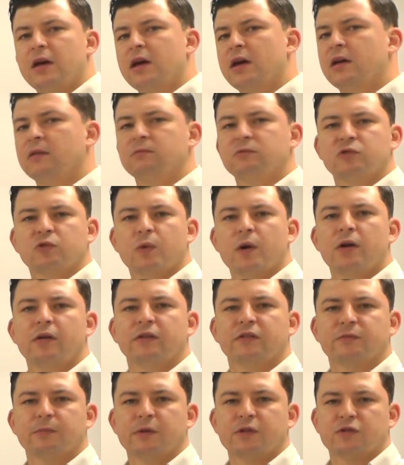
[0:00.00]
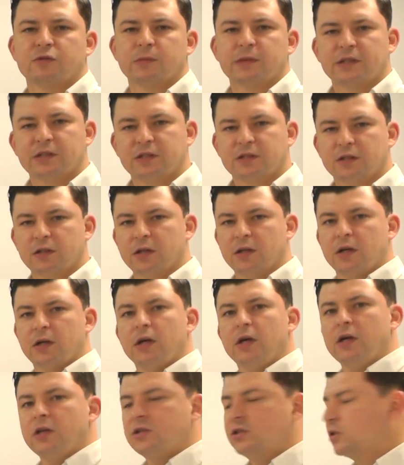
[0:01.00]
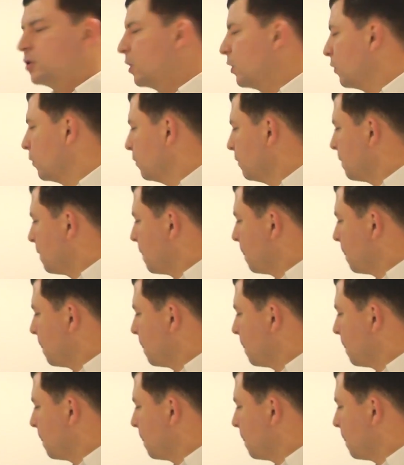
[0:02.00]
and squareness measurements. So,